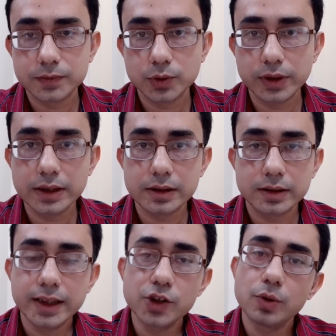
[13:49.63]

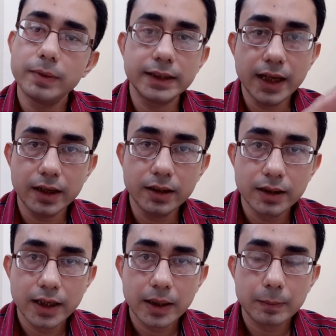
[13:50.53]
Okay, things will be
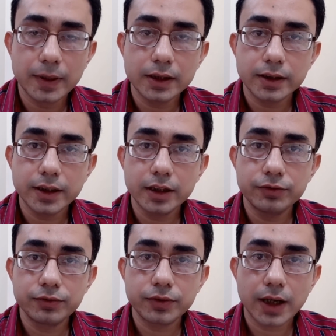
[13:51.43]
there, but
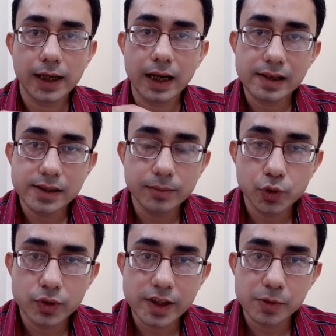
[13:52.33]
if I ask them
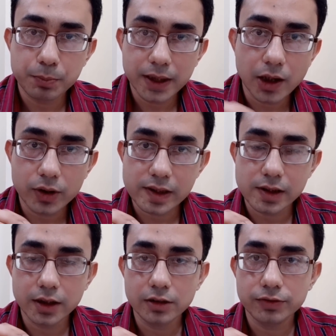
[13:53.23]
to just pick out a
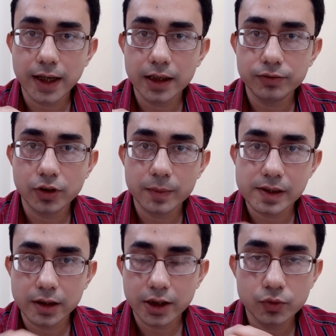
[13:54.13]
certain file from a
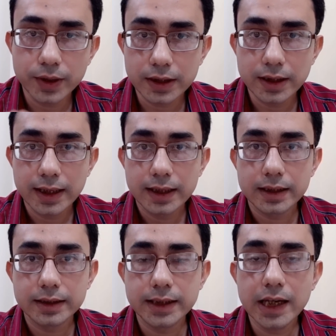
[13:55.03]
certain week,
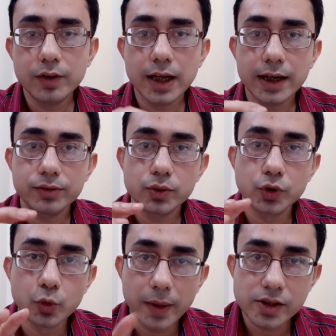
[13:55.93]
they will have to
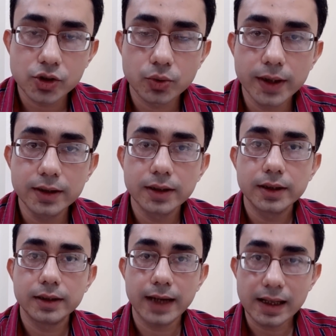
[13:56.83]
rummage through it,
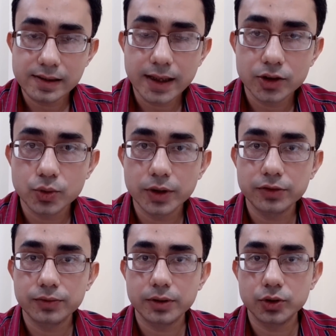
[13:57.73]
ransack through
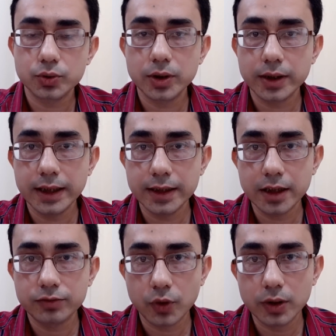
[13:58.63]
the
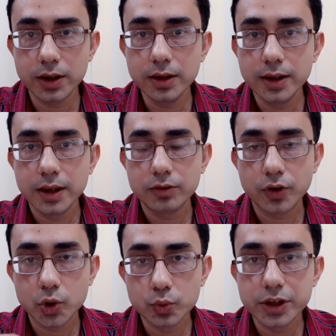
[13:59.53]
entire folder
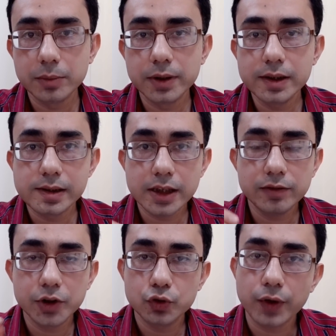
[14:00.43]
for 2-3 minutes even to